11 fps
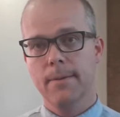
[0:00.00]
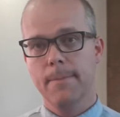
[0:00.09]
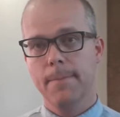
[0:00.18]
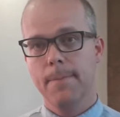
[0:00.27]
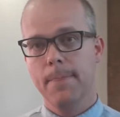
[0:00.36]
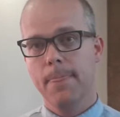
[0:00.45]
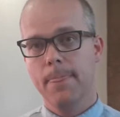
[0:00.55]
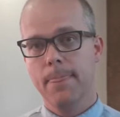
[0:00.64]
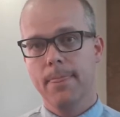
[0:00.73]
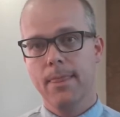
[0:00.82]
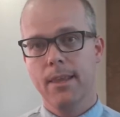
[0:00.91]

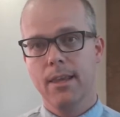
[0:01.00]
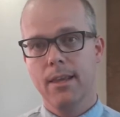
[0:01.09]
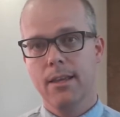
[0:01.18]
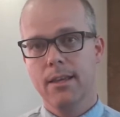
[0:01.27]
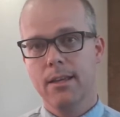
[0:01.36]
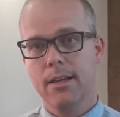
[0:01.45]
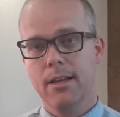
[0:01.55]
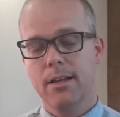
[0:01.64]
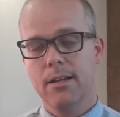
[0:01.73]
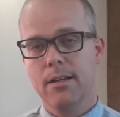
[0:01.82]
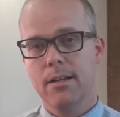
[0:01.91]

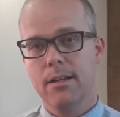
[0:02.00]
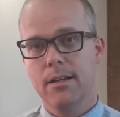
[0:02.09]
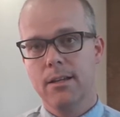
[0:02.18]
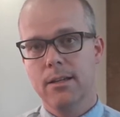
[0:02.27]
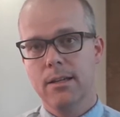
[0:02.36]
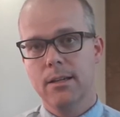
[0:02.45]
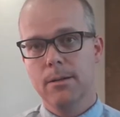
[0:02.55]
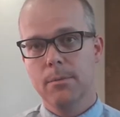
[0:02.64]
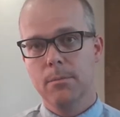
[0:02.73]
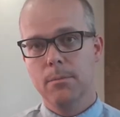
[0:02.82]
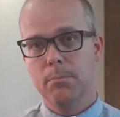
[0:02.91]

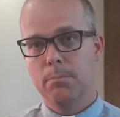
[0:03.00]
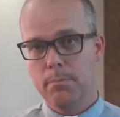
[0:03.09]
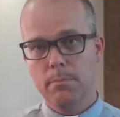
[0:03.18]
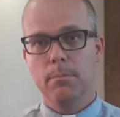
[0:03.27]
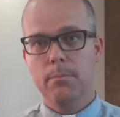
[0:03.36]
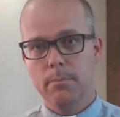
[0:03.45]
Nothing is said.